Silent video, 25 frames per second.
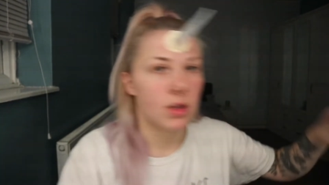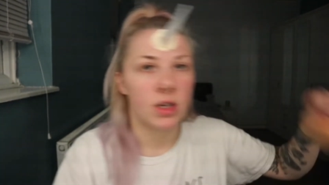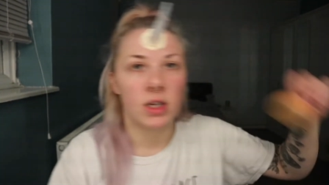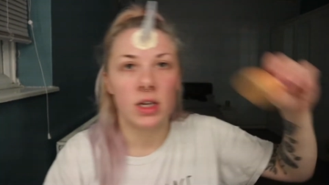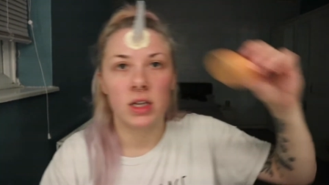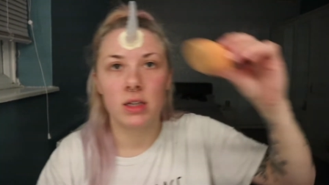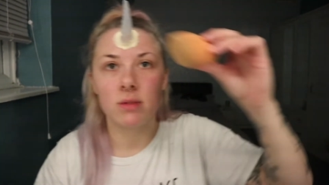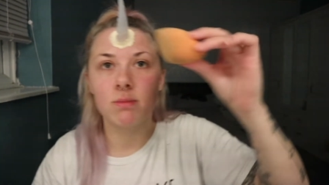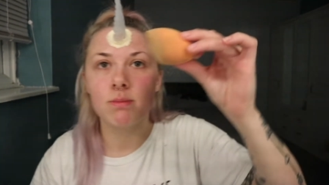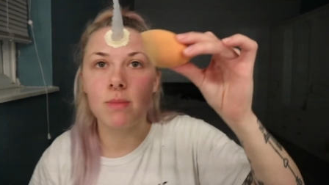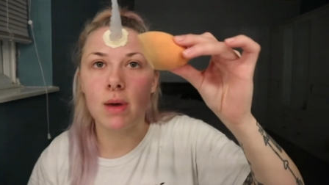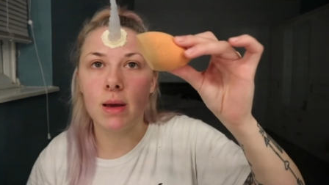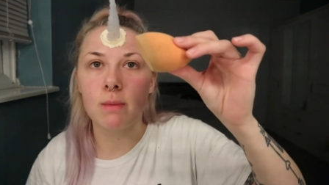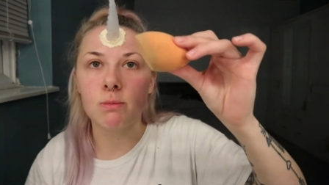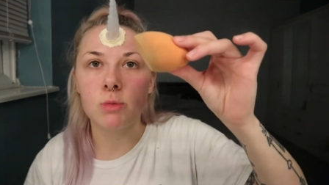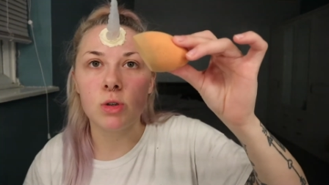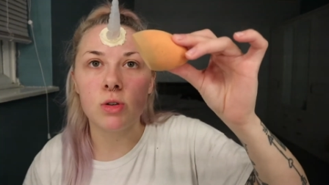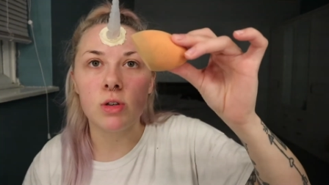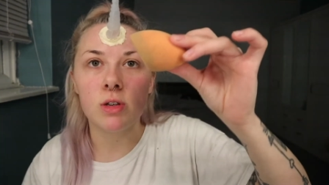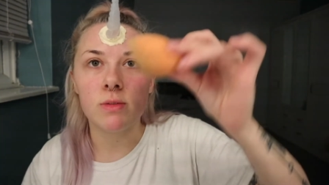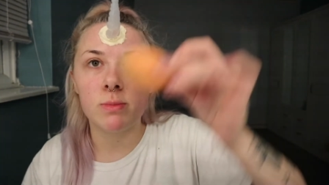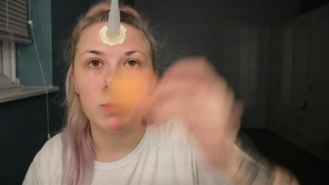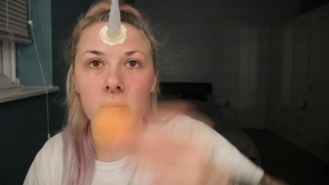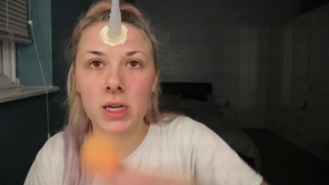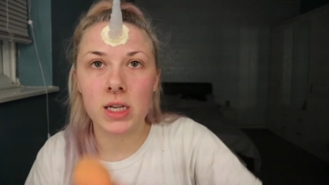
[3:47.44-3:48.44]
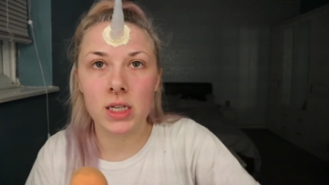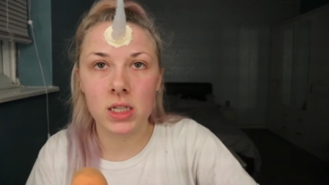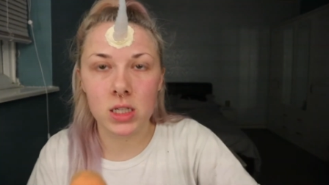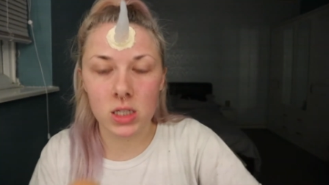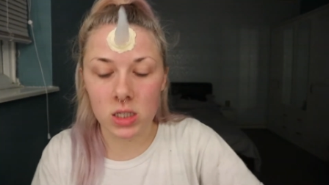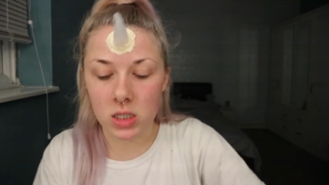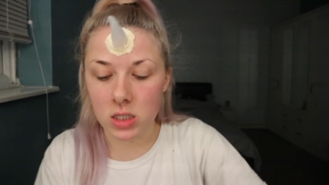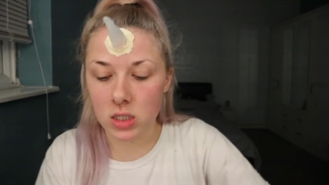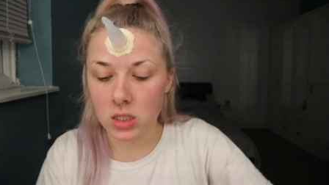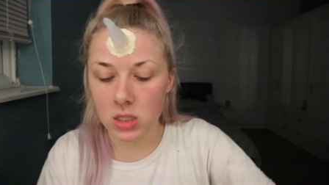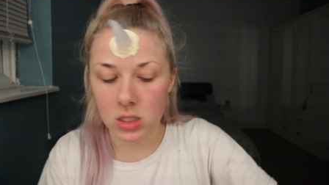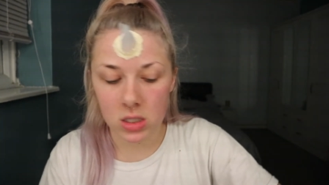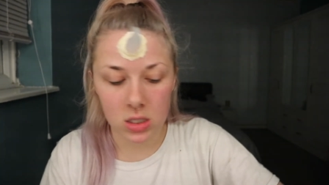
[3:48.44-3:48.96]
going to get to my beauty
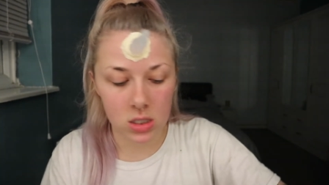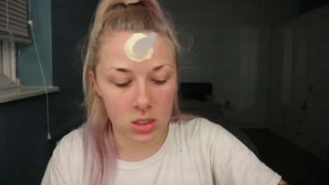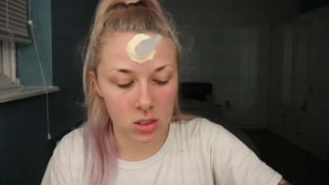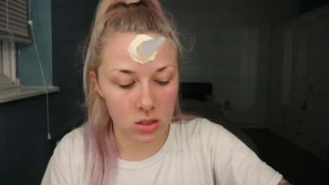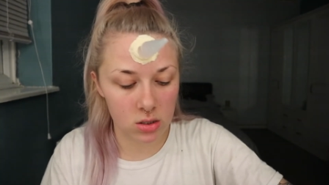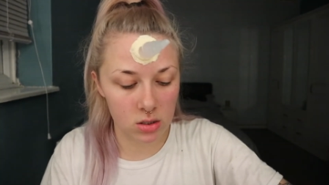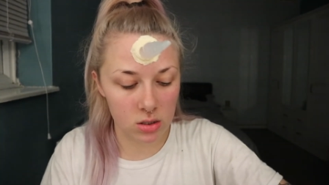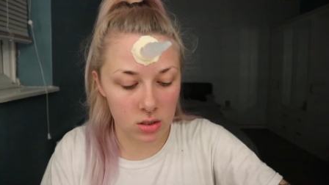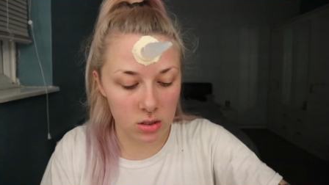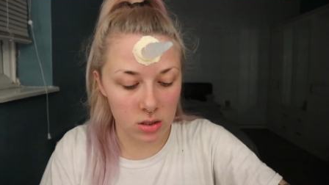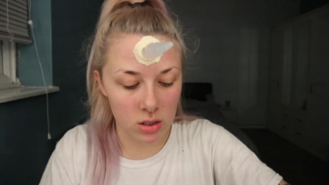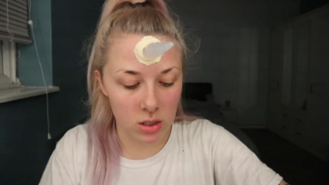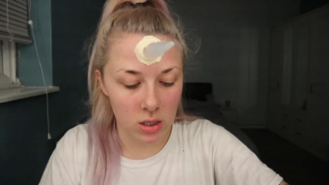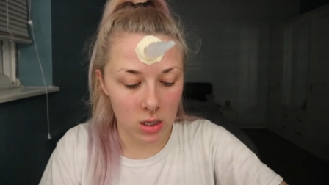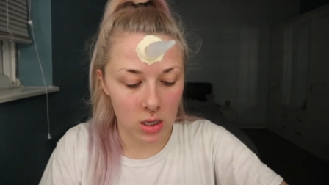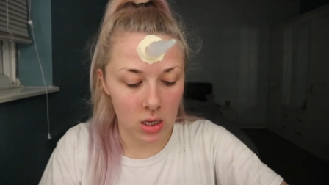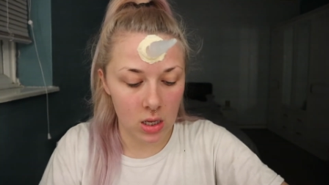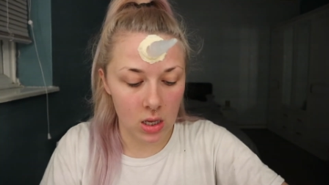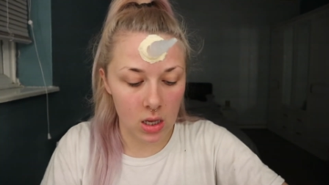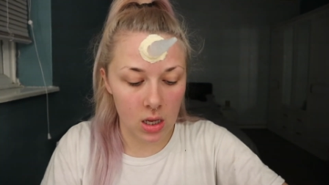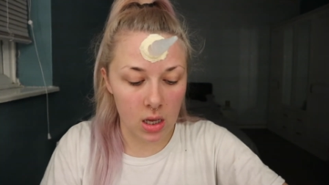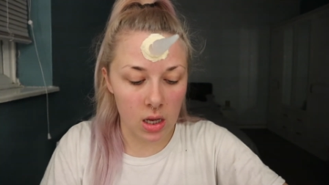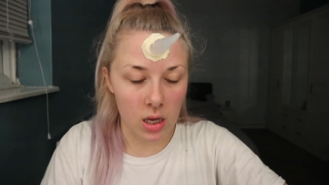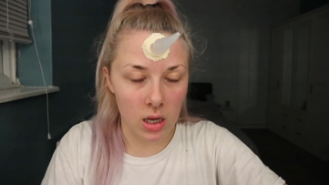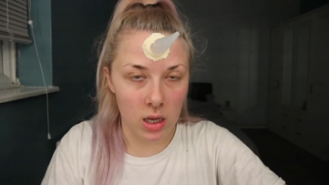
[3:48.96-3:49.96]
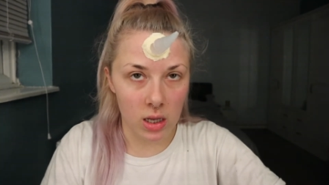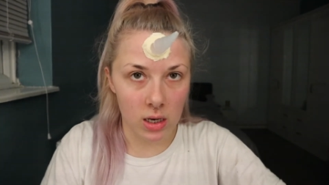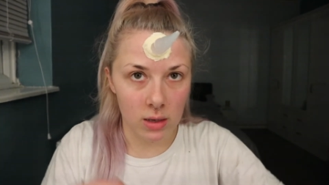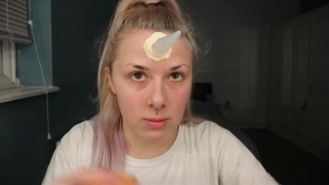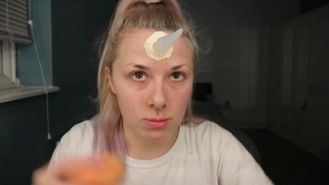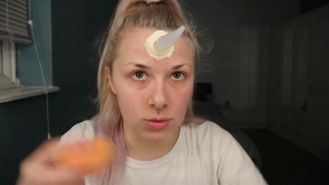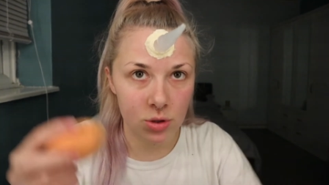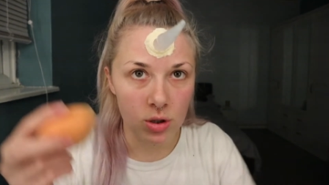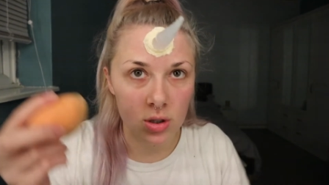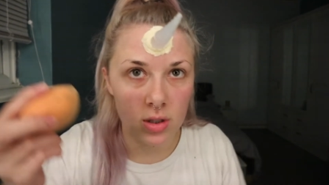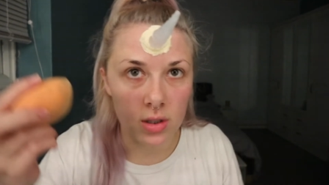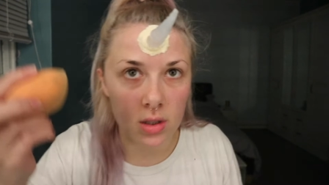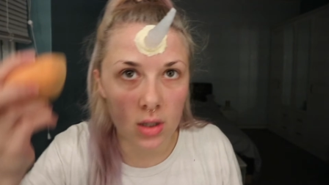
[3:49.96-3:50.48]
blender, and I'm
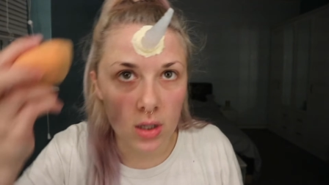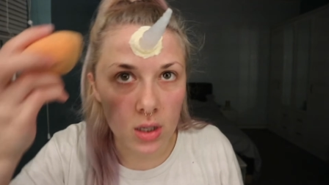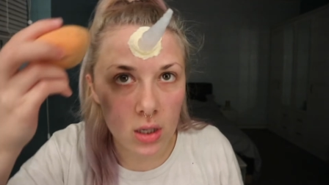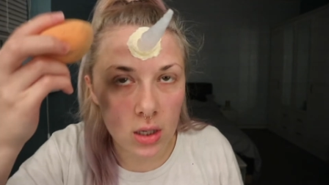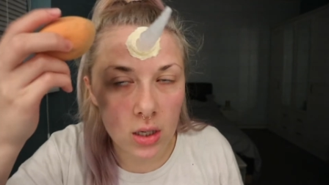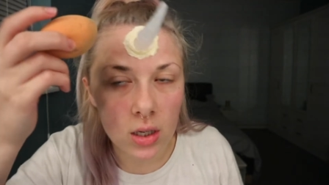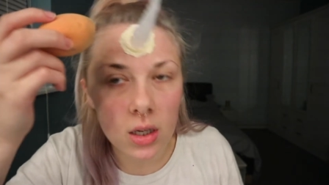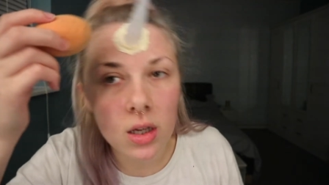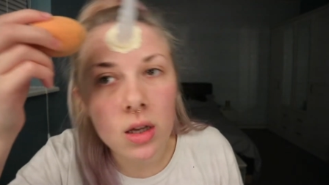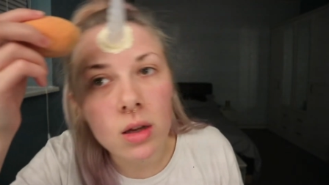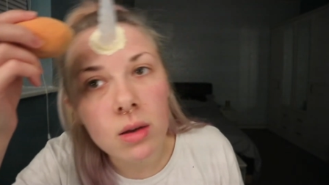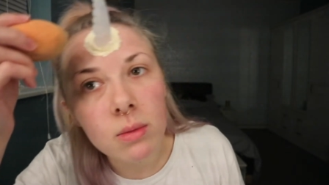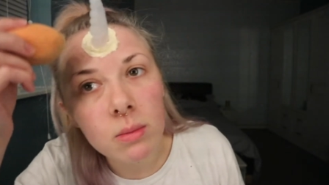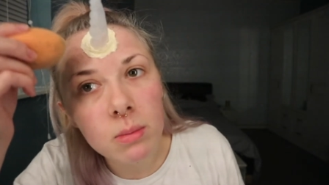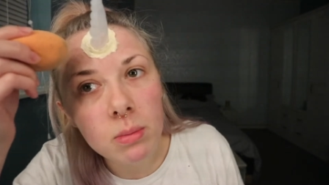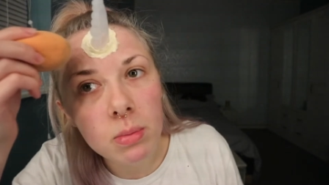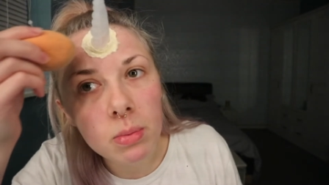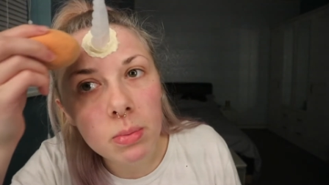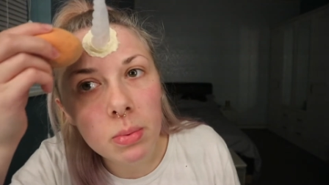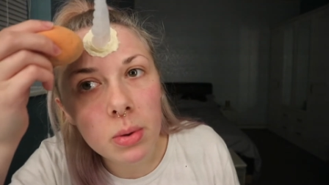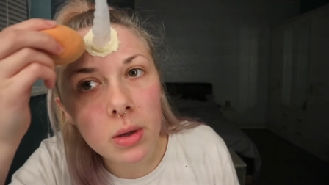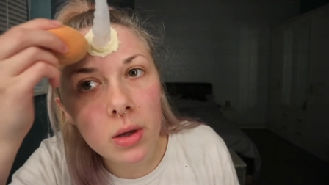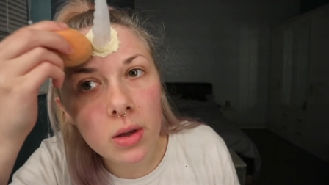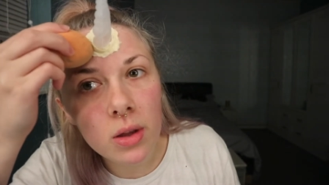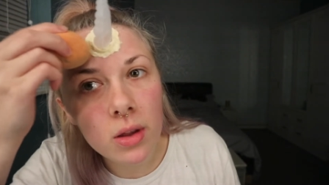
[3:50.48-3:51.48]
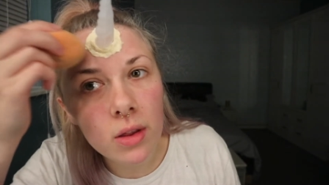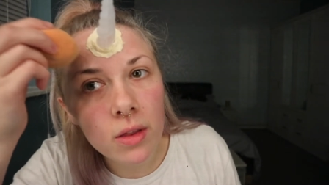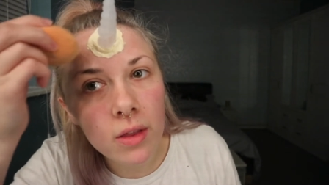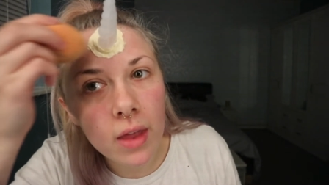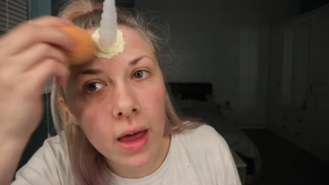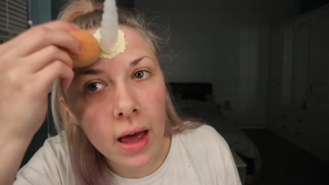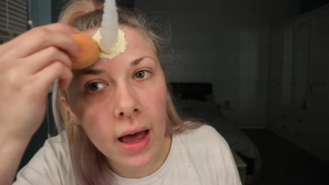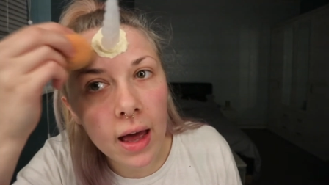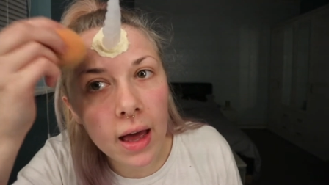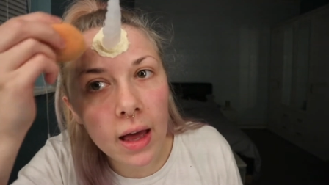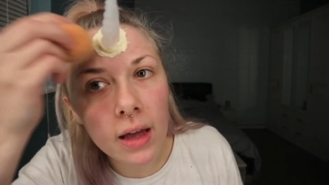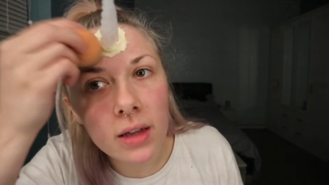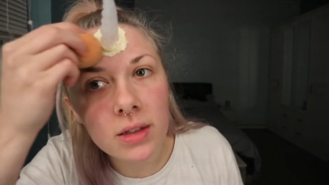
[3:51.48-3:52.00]
just going to put
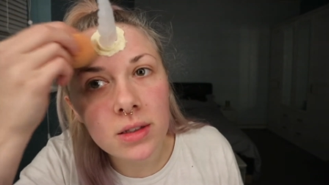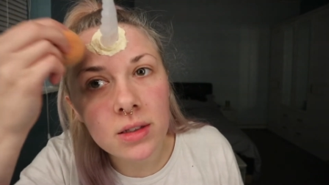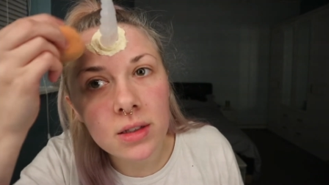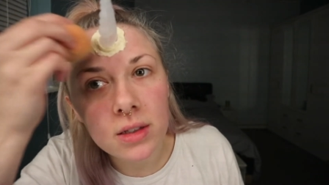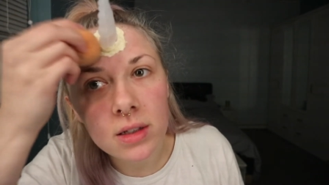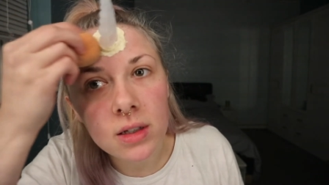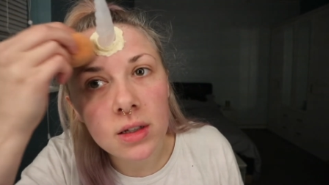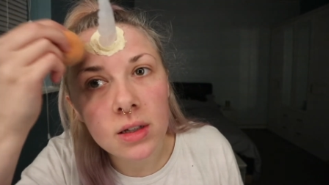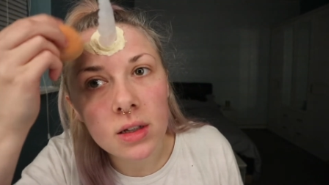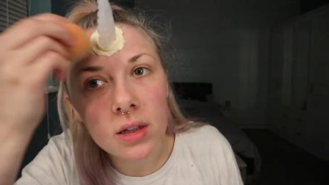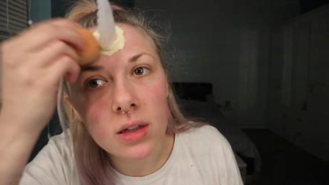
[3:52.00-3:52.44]
that